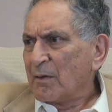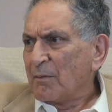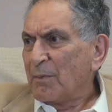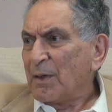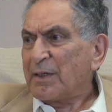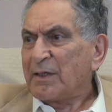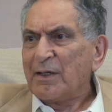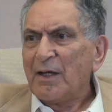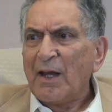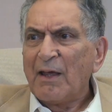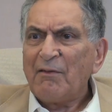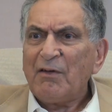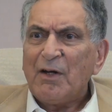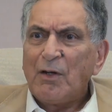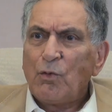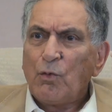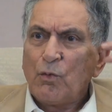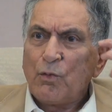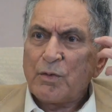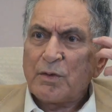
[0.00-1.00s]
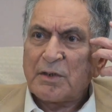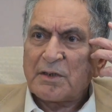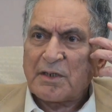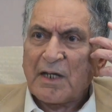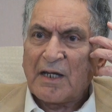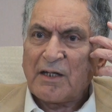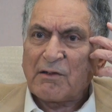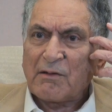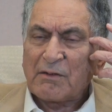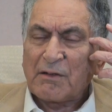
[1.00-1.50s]
But never lose
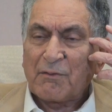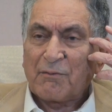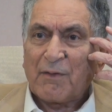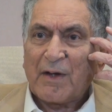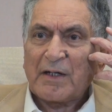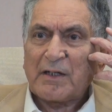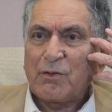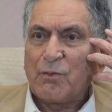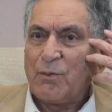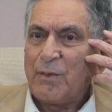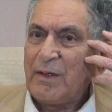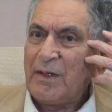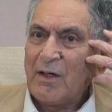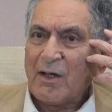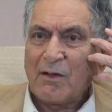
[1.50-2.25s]
sight of the fact we